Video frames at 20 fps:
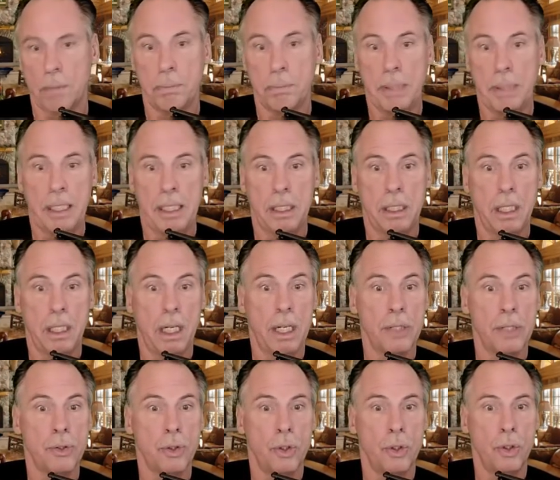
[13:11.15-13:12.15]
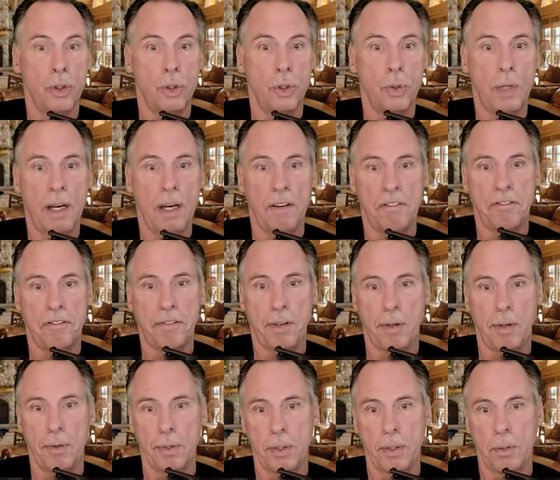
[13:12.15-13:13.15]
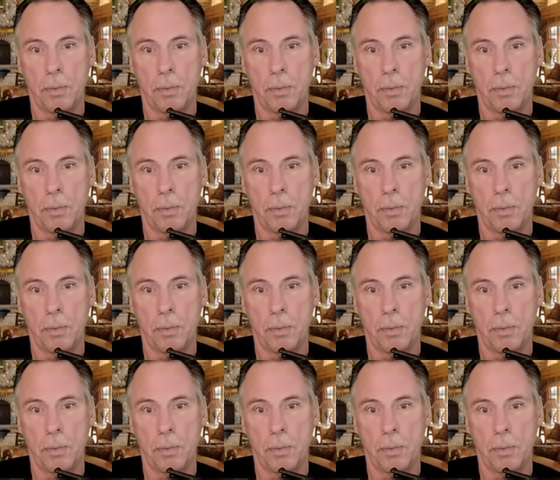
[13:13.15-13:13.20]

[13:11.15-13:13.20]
Because you have fallen